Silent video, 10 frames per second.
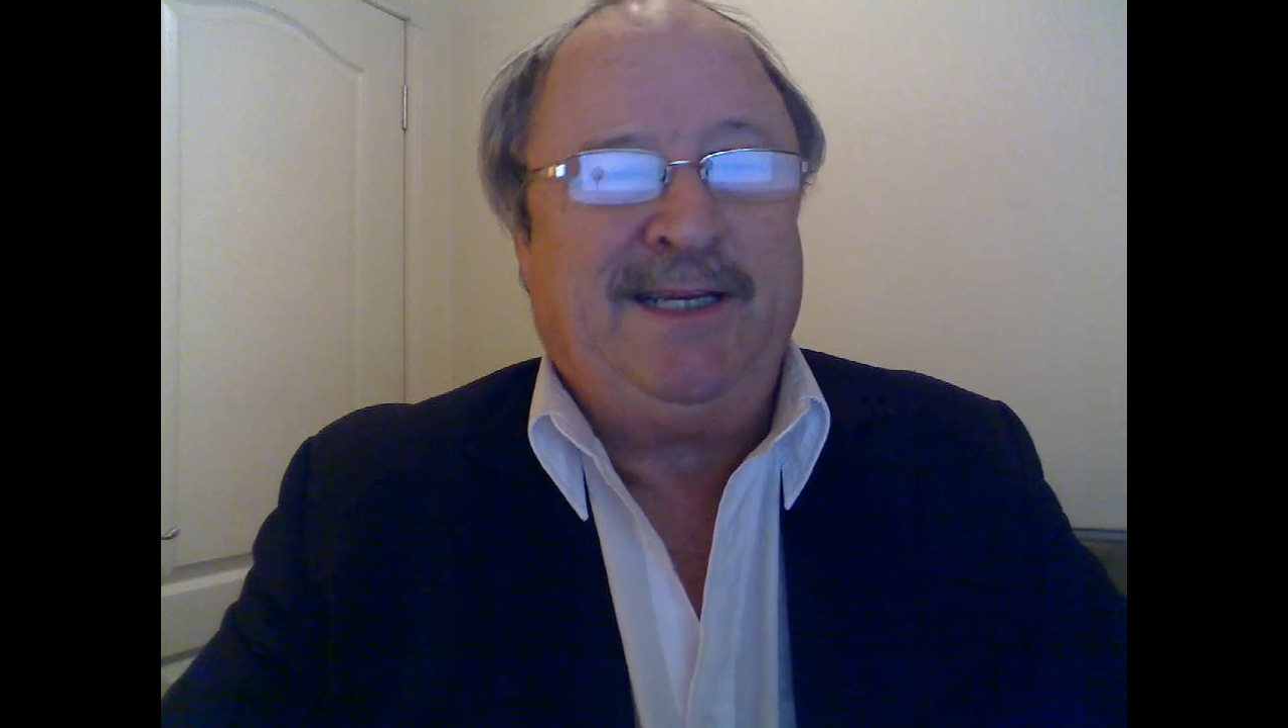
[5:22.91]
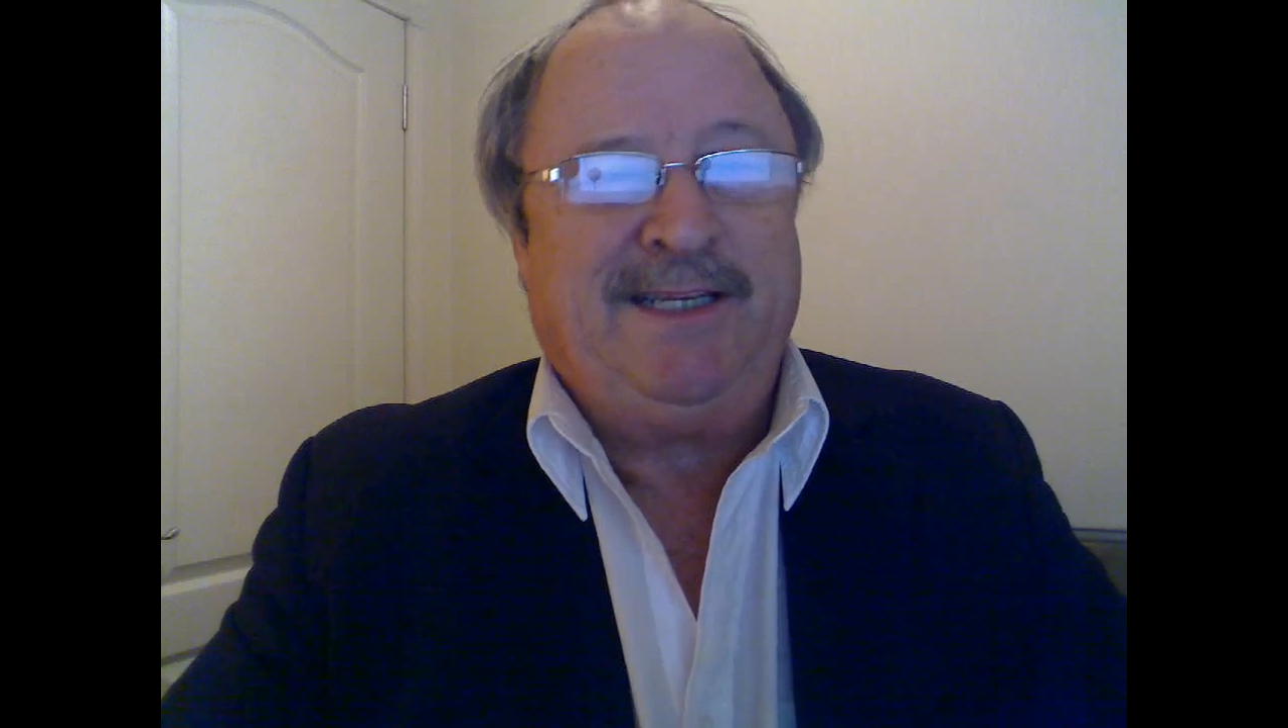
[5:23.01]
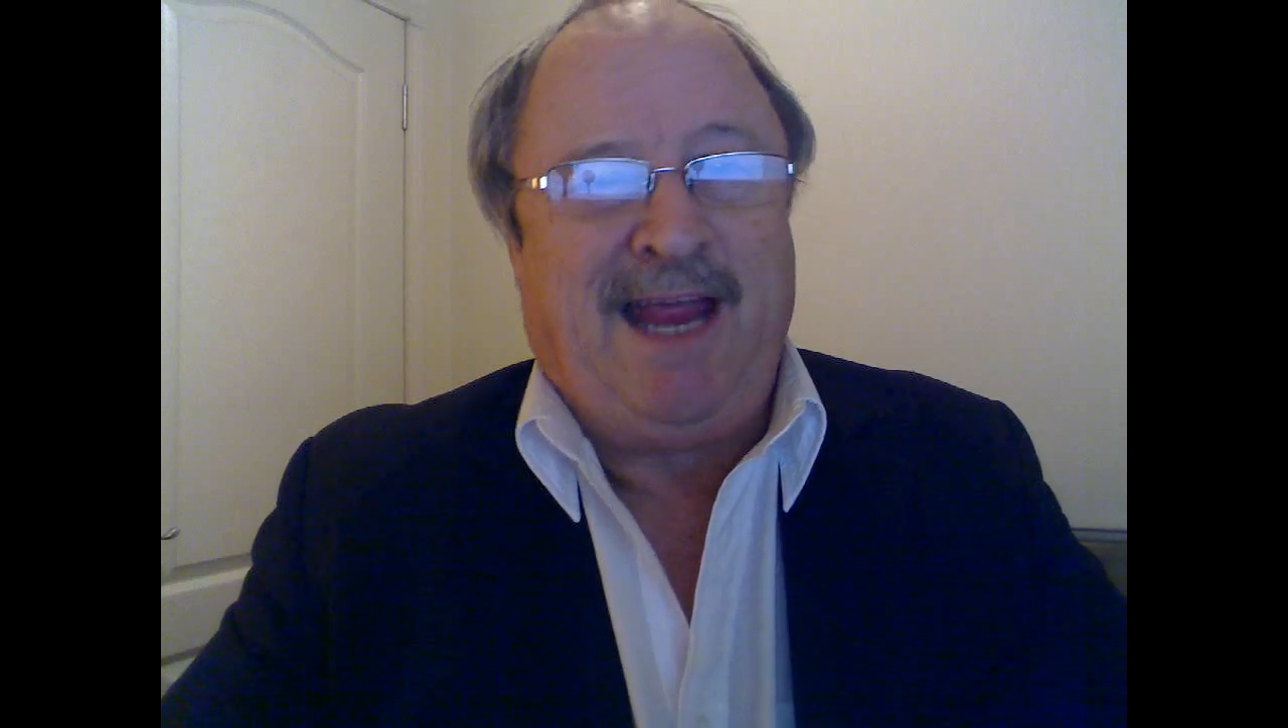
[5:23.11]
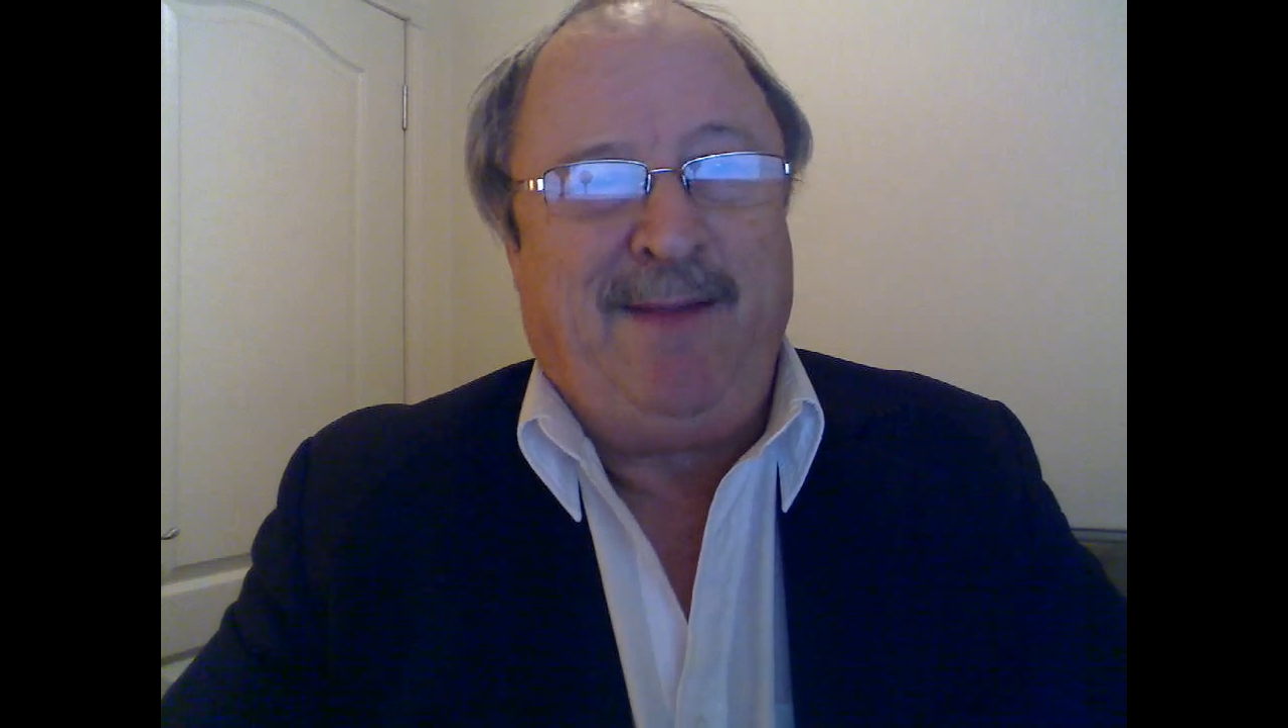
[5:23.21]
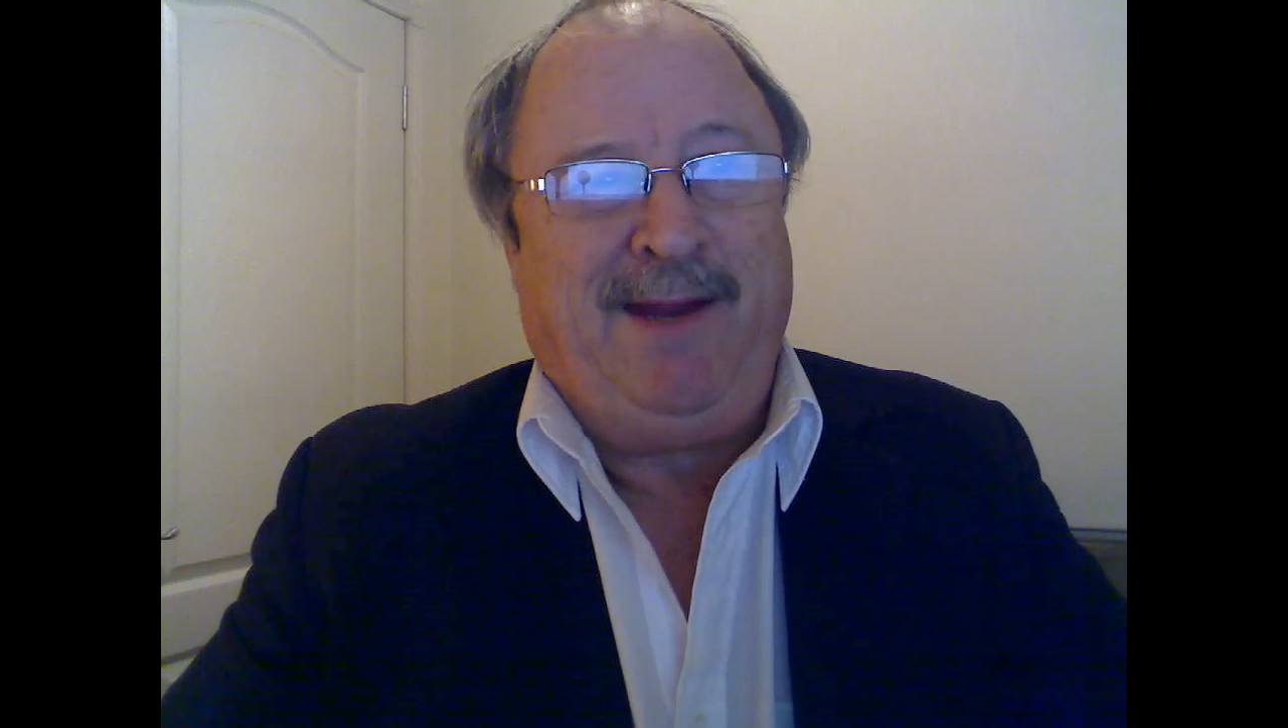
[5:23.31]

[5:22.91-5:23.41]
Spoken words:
the same